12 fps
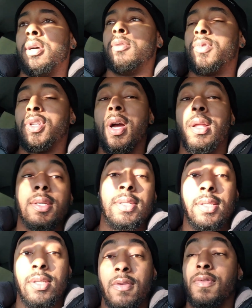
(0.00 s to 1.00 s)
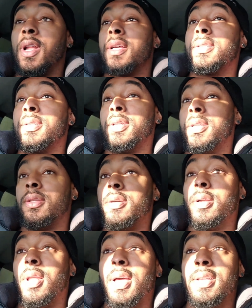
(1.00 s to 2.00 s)
chocolates and stuff that i seen there
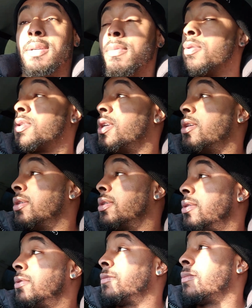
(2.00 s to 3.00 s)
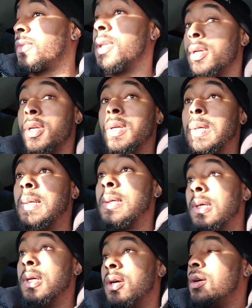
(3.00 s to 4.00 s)
last time i was there so yeah some flowers
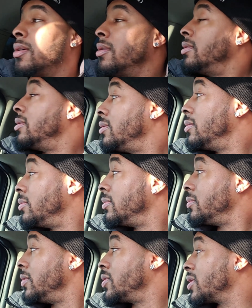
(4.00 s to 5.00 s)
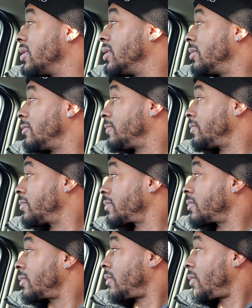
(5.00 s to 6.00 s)
um, we'll see
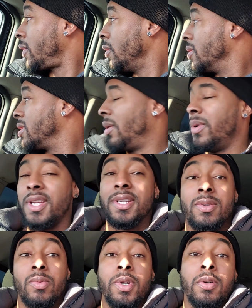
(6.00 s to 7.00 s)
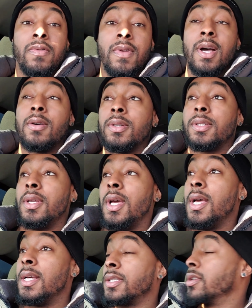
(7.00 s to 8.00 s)
let's see, I want to get some real flowers.
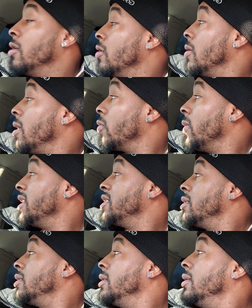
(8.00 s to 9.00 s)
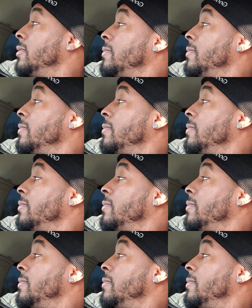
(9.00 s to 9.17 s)
So originally,